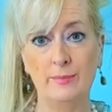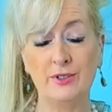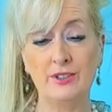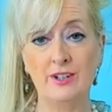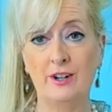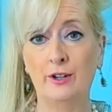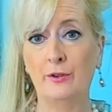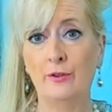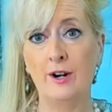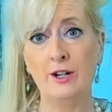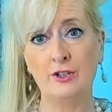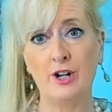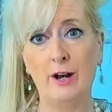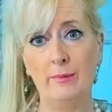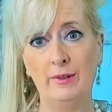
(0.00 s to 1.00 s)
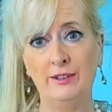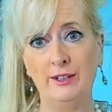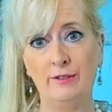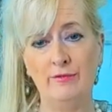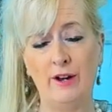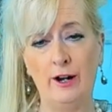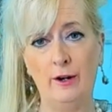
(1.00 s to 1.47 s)
has done a great job on the
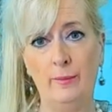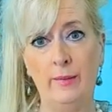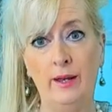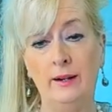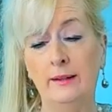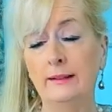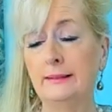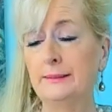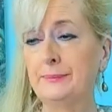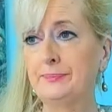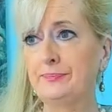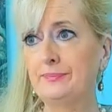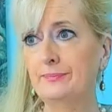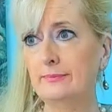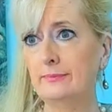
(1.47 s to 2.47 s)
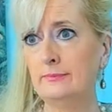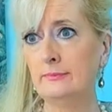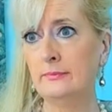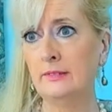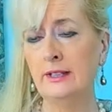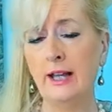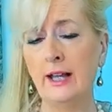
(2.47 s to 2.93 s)
environment,
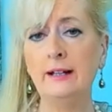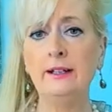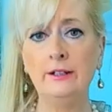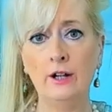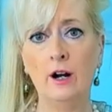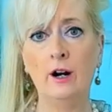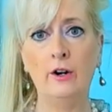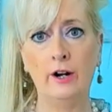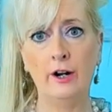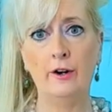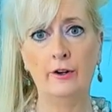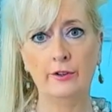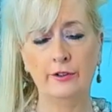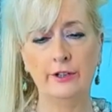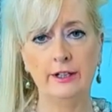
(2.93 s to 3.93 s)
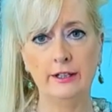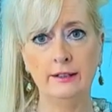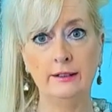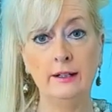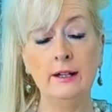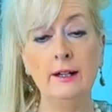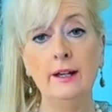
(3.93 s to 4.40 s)
getting our air
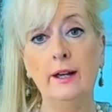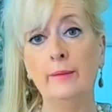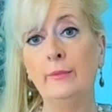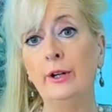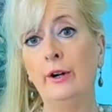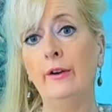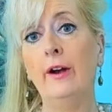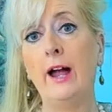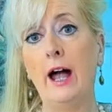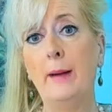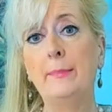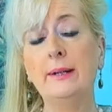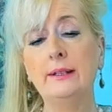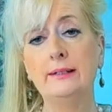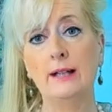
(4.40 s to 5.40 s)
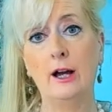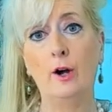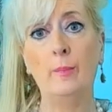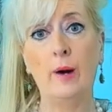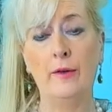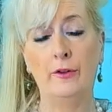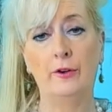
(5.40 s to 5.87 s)
clean, and we are happy to
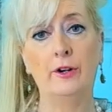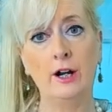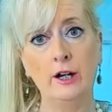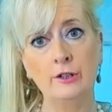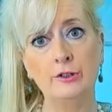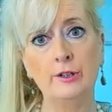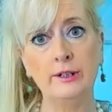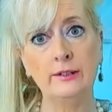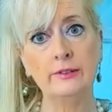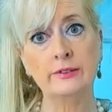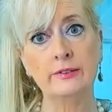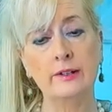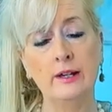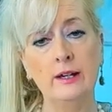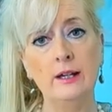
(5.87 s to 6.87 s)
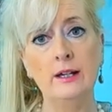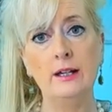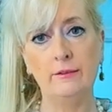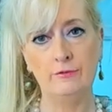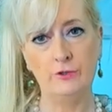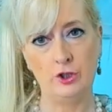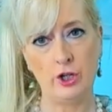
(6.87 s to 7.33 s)
help other countries
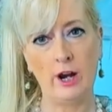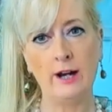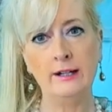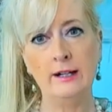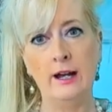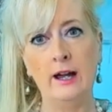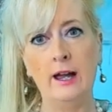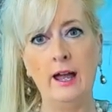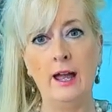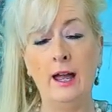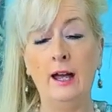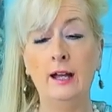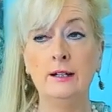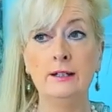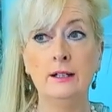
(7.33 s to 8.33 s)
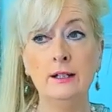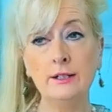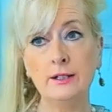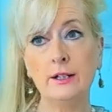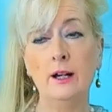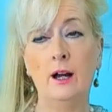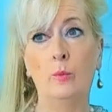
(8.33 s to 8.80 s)
if China and
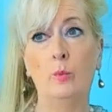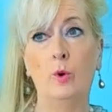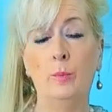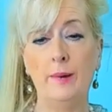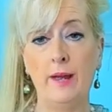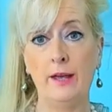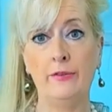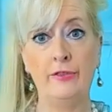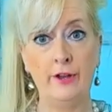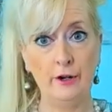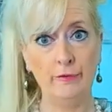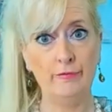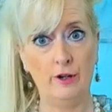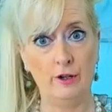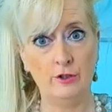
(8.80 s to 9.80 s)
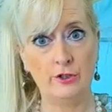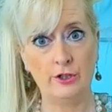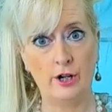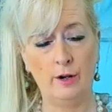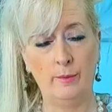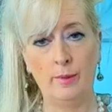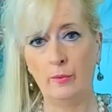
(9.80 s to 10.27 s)
India will pay their fair
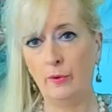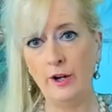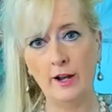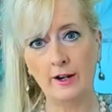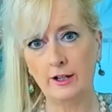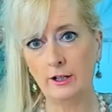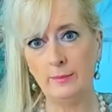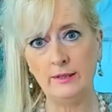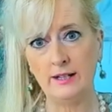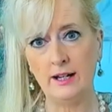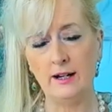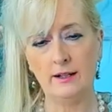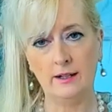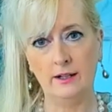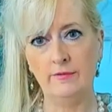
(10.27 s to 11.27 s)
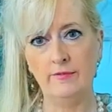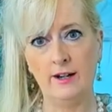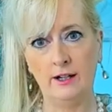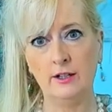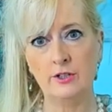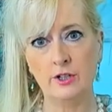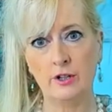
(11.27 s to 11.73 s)
share, but we're not going to be taken
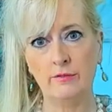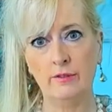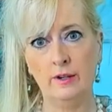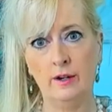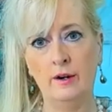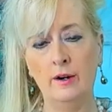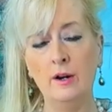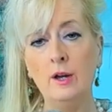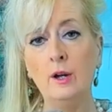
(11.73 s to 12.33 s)
advantage of here.